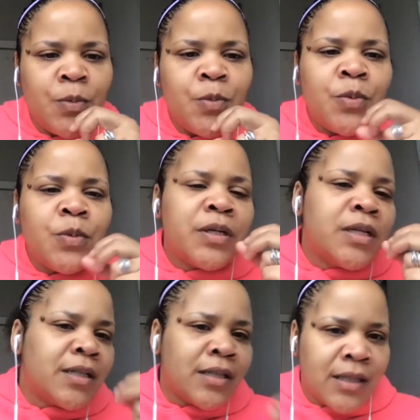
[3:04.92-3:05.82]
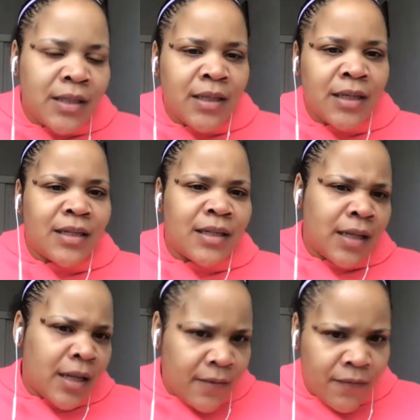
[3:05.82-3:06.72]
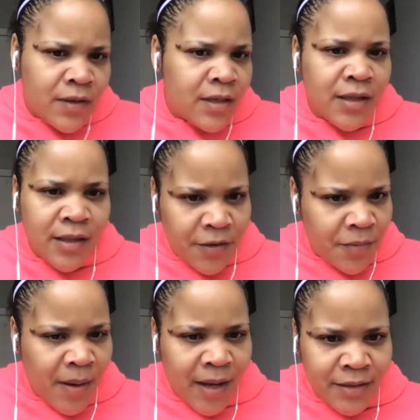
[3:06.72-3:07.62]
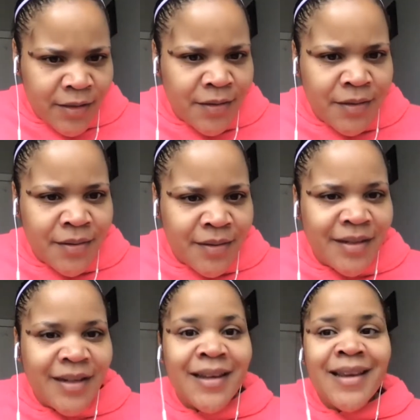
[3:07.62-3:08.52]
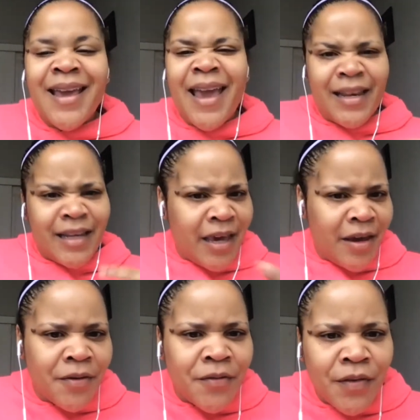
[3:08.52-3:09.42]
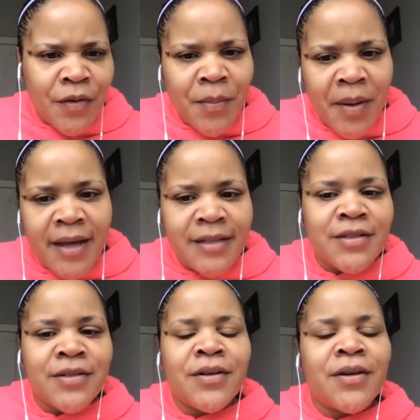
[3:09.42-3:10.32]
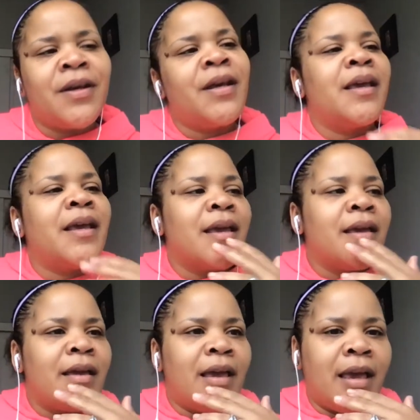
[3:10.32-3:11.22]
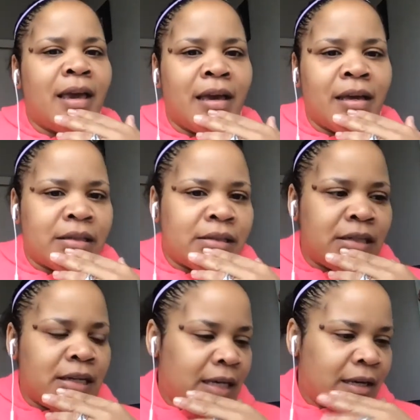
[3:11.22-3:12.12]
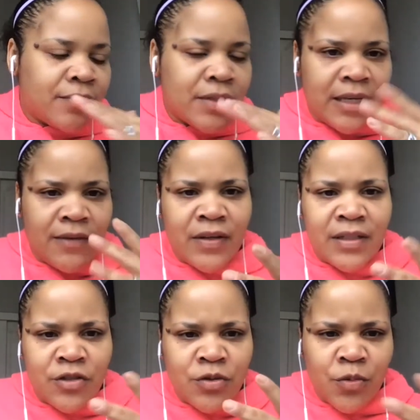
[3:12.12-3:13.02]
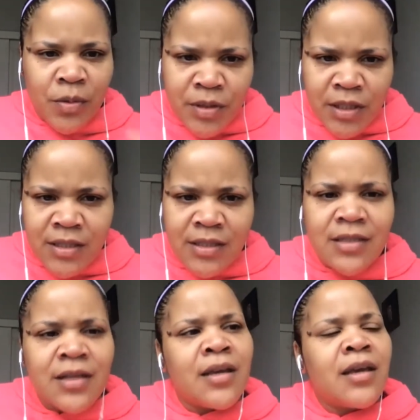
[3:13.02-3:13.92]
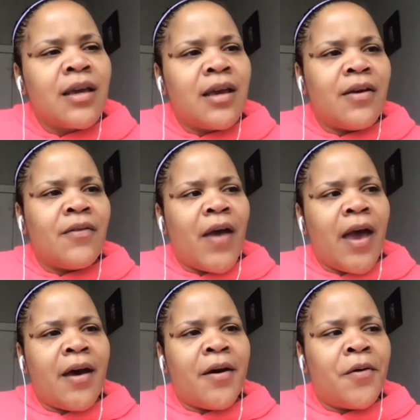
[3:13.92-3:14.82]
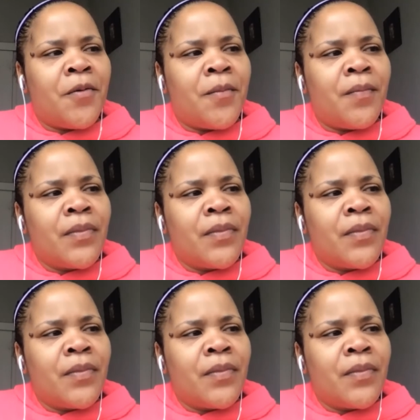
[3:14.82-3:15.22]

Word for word: really loved their master and cared for their master. And he gives even descriptions of how